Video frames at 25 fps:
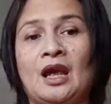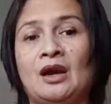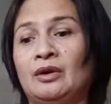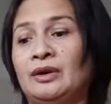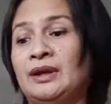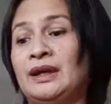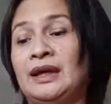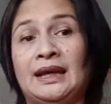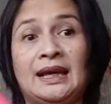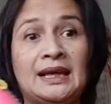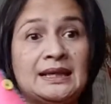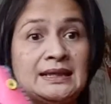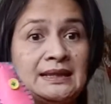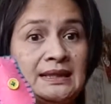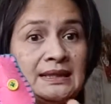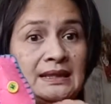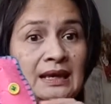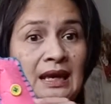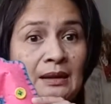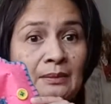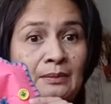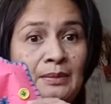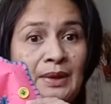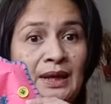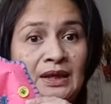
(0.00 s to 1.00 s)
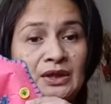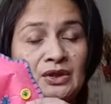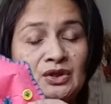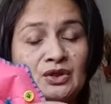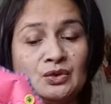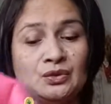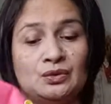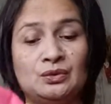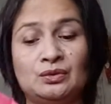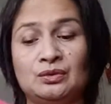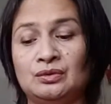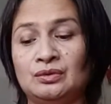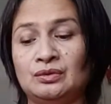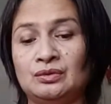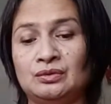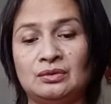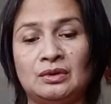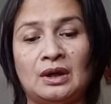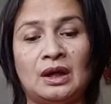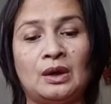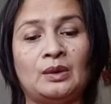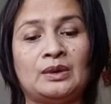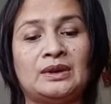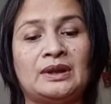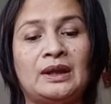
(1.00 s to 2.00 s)
Okay, let's get back to
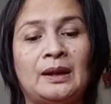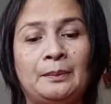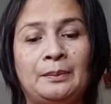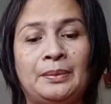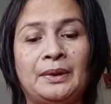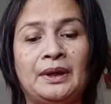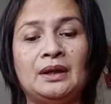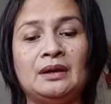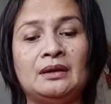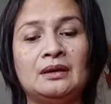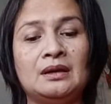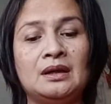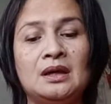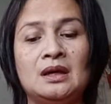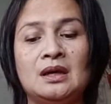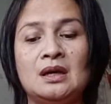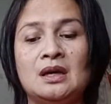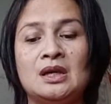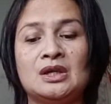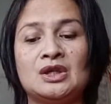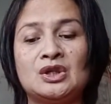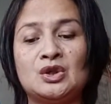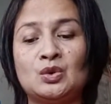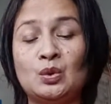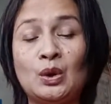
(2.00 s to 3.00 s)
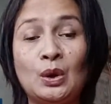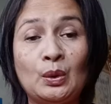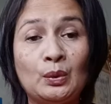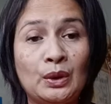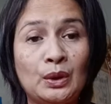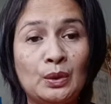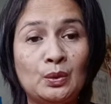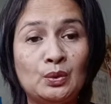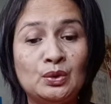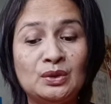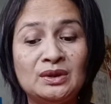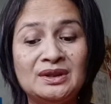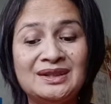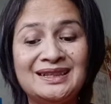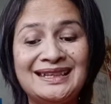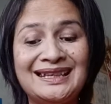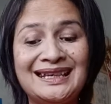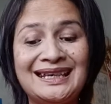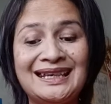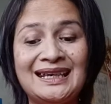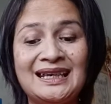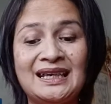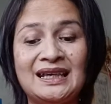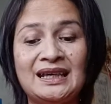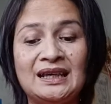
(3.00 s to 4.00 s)
our tapir. So what we will
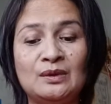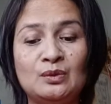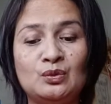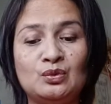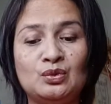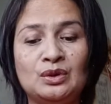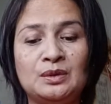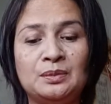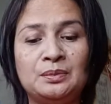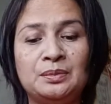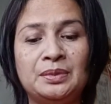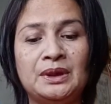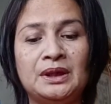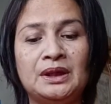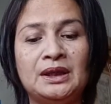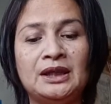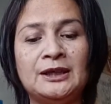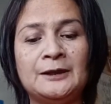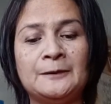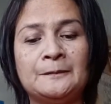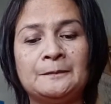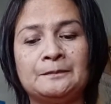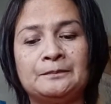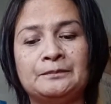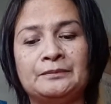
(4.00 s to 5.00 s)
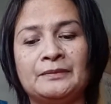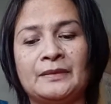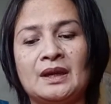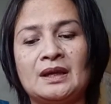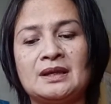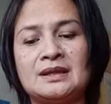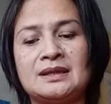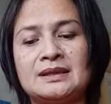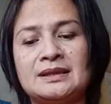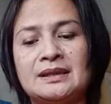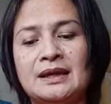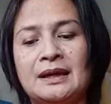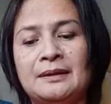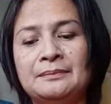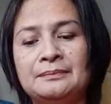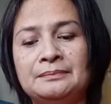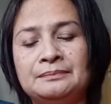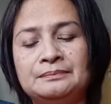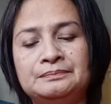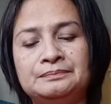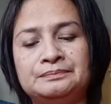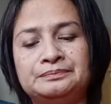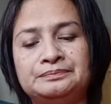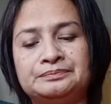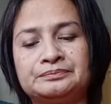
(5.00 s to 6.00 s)
need would be some.
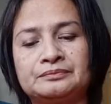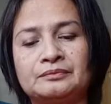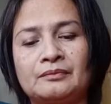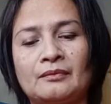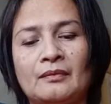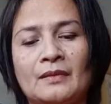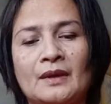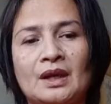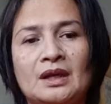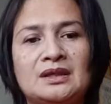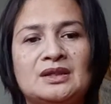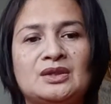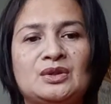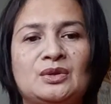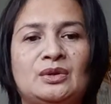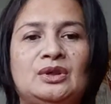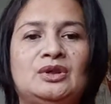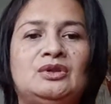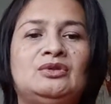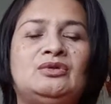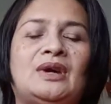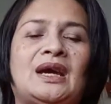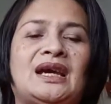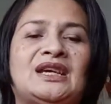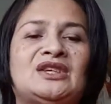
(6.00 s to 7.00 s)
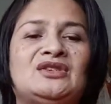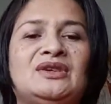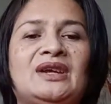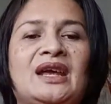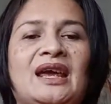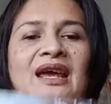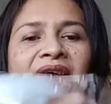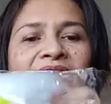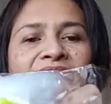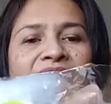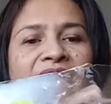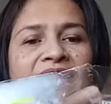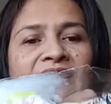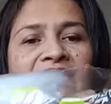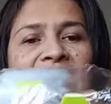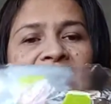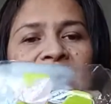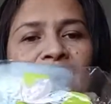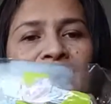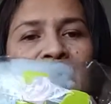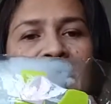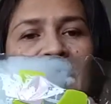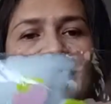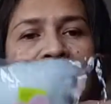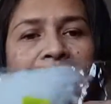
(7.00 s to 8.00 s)
So you actually have in this
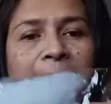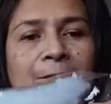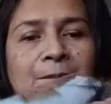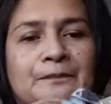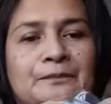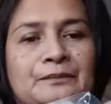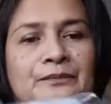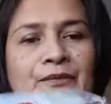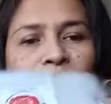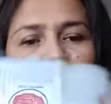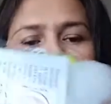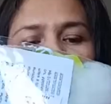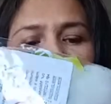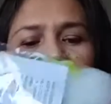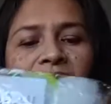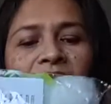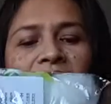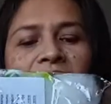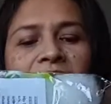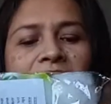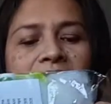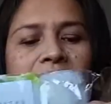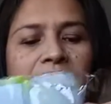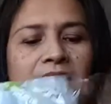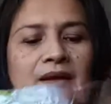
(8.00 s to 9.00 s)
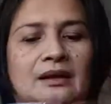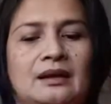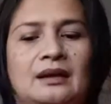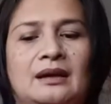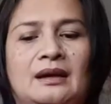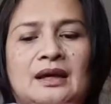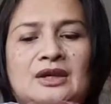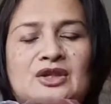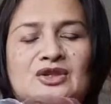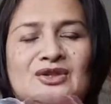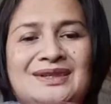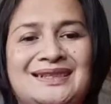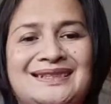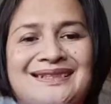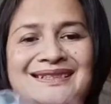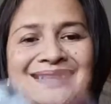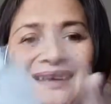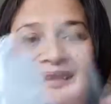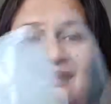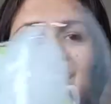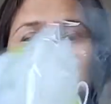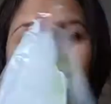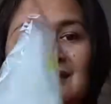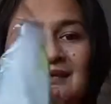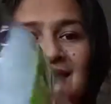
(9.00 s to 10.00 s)
pack, which I actually
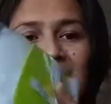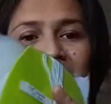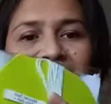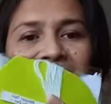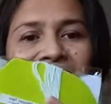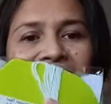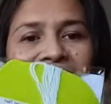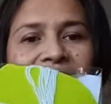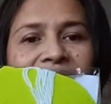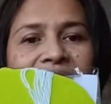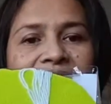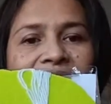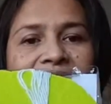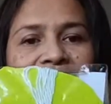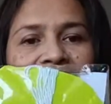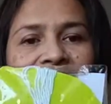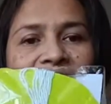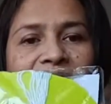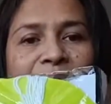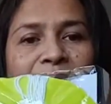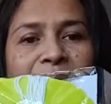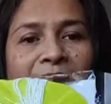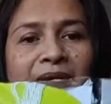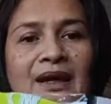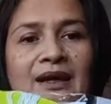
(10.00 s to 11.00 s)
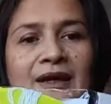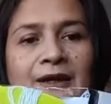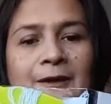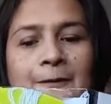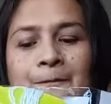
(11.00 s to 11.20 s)
sell, this pack.